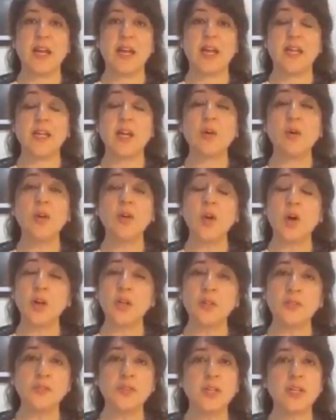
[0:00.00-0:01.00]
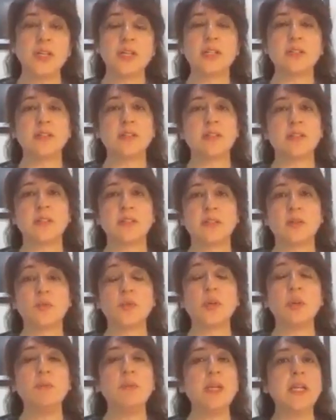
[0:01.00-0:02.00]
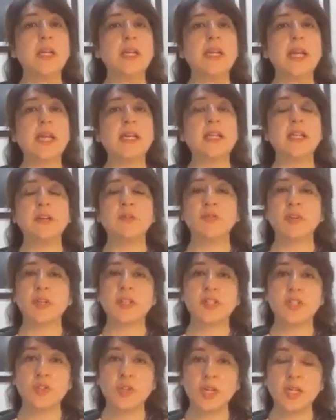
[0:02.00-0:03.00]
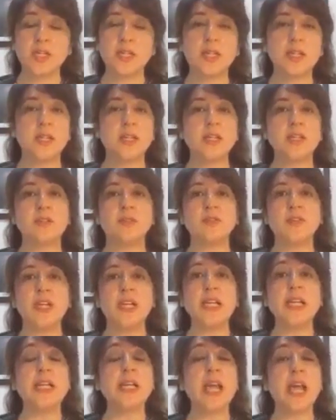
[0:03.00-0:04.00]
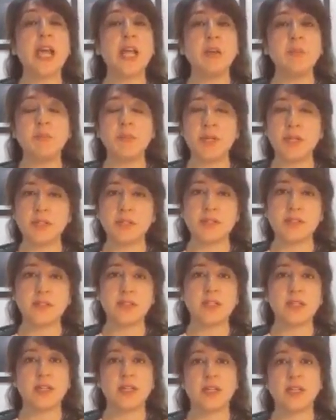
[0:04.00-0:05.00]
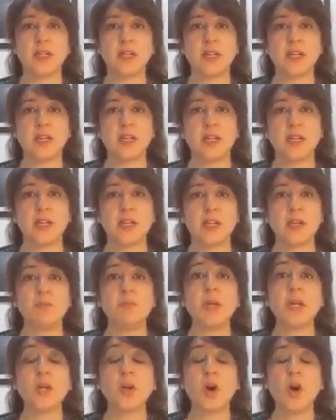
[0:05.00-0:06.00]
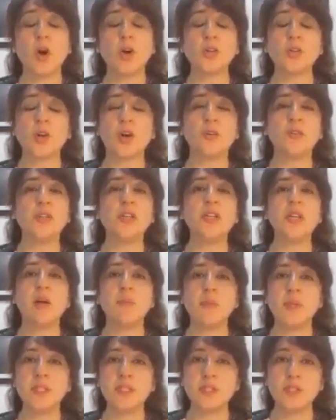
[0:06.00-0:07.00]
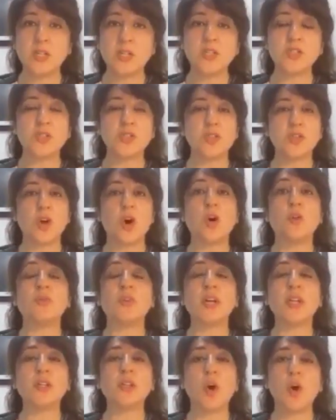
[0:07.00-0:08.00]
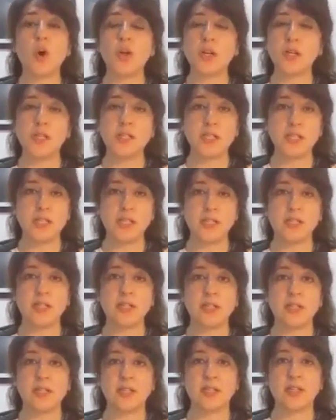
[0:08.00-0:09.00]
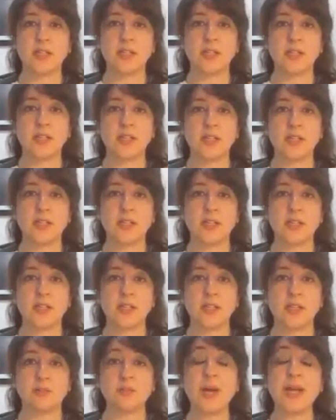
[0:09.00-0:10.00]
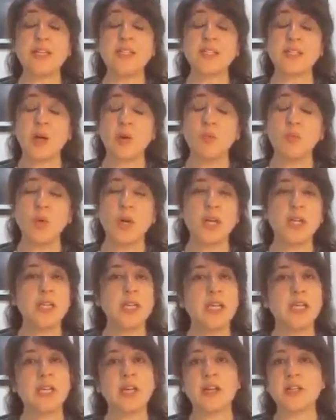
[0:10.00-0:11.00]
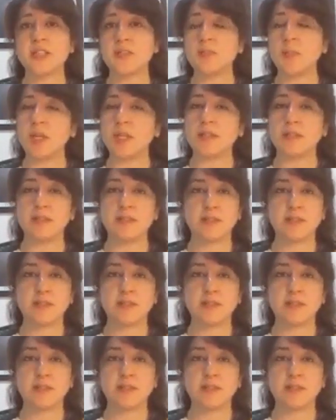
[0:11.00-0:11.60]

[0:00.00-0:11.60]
Now, a lot of us would be getting frustrated, feeling helpless because of the demonstration of authority by someone in our space.